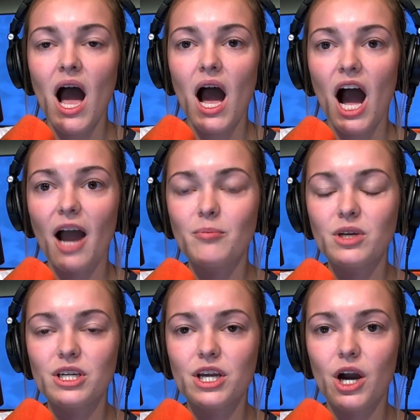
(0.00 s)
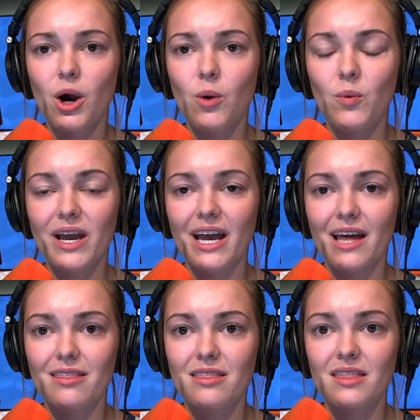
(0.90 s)
I'm going to go
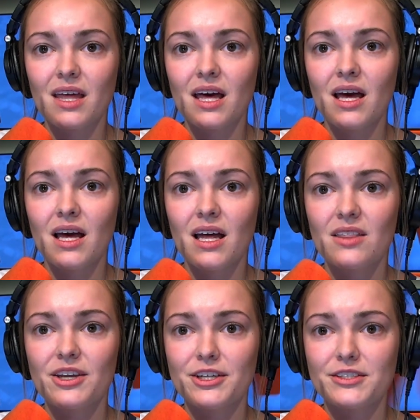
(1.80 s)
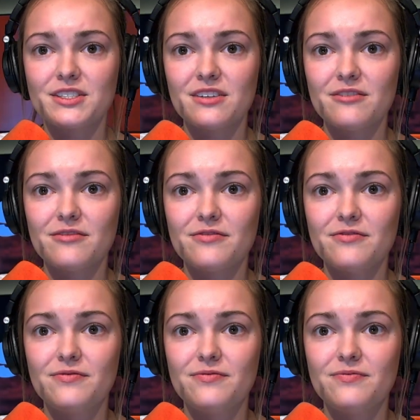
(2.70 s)
with there's
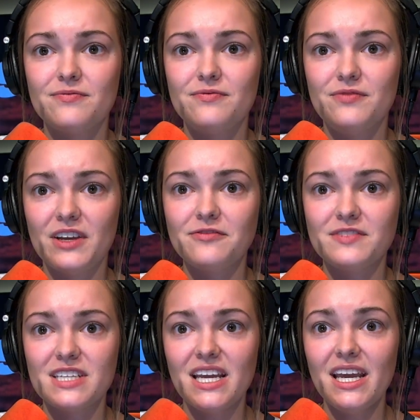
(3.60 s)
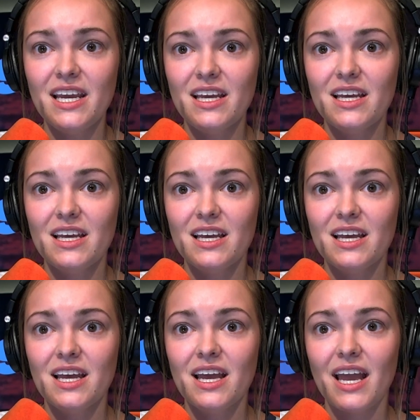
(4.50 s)
50.
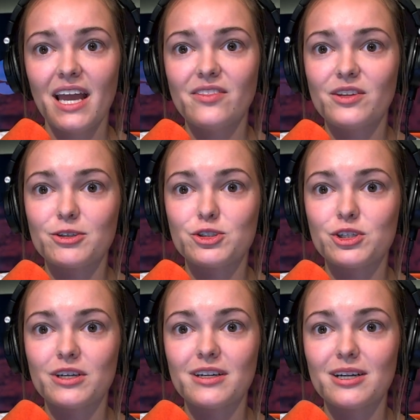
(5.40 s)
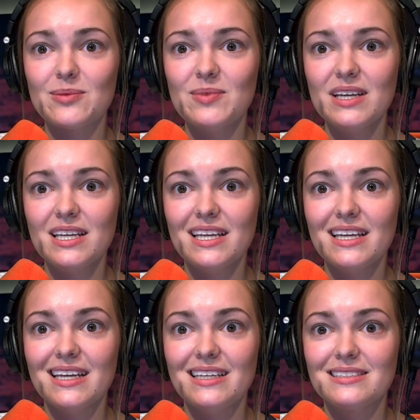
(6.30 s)
And their term
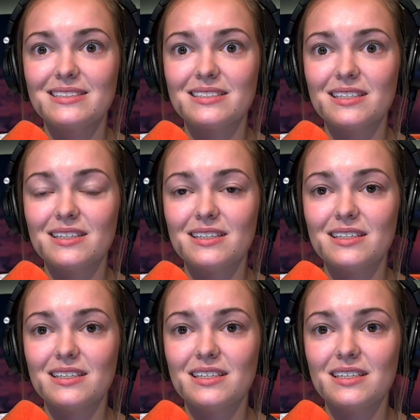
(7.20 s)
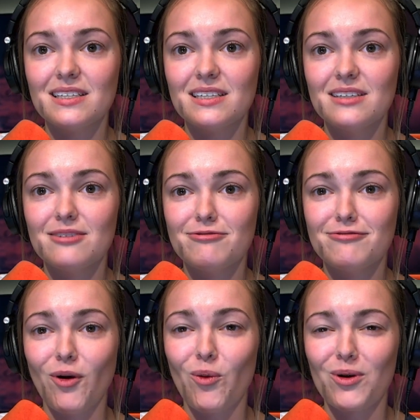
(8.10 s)
is
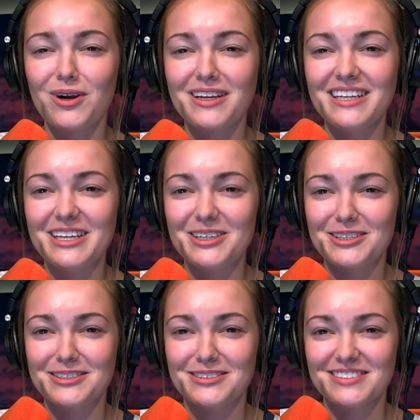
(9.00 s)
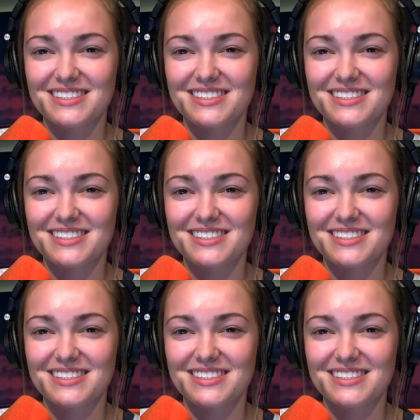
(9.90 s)
4 years.